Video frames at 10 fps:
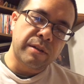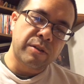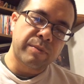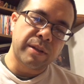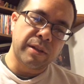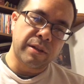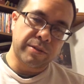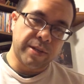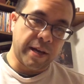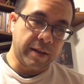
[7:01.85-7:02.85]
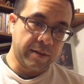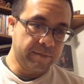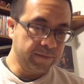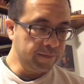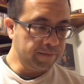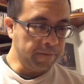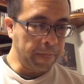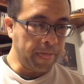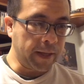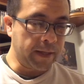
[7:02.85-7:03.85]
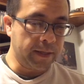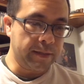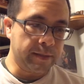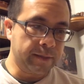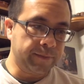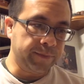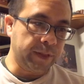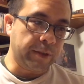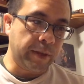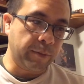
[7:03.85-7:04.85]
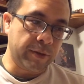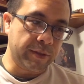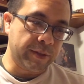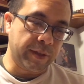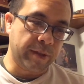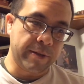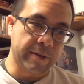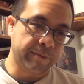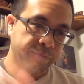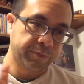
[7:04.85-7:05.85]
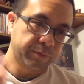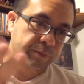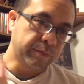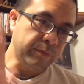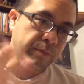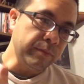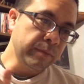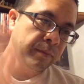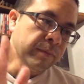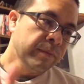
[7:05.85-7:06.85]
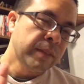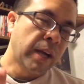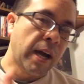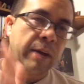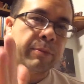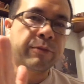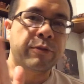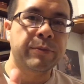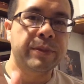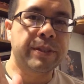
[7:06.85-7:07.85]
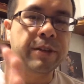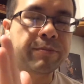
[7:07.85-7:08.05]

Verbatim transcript: little bit low tech because you know I'm always thinking about high performance